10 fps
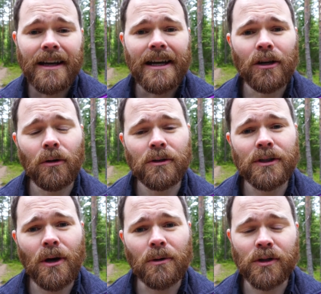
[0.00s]
and
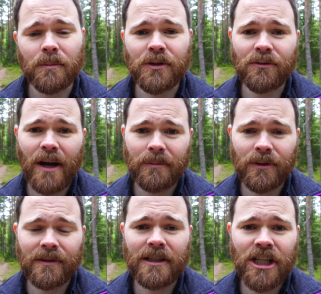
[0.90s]
also subscribe to
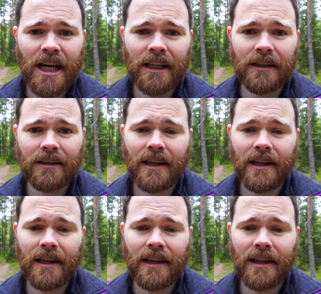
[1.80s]
this channel.